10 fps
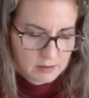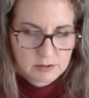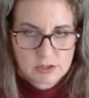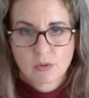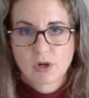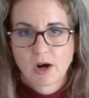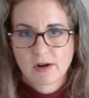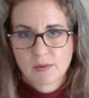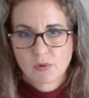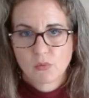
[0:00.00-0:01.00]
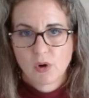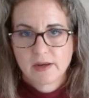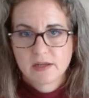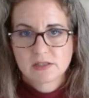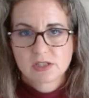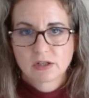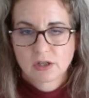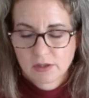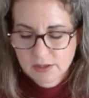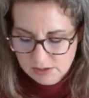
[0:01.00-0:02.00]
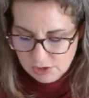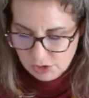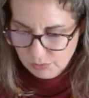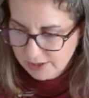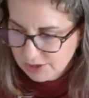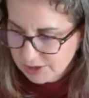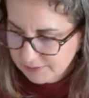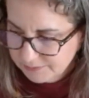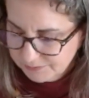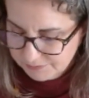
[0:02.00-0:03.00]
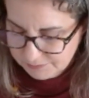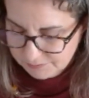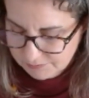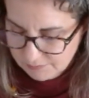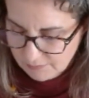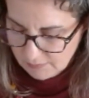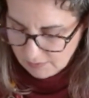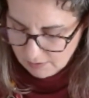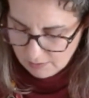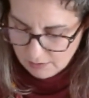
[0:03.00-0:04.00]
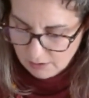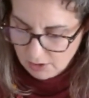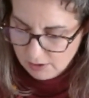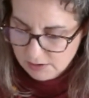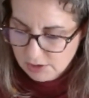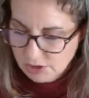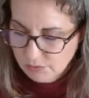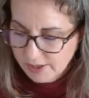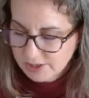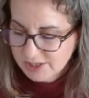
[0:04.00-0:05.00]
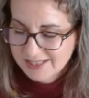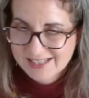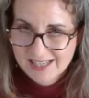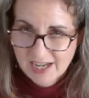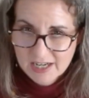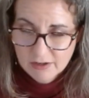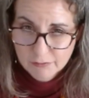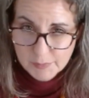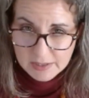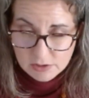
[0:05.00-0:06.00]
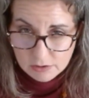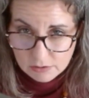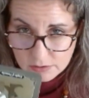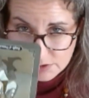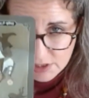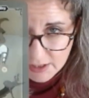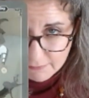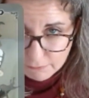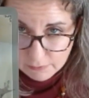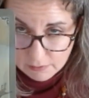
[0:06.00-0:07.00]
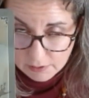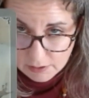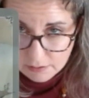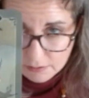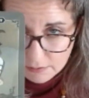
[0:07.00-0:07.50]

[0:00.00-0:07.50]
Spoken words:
So card number 1 is our current situation. Our current situation is the Knight of Pentacles inverted.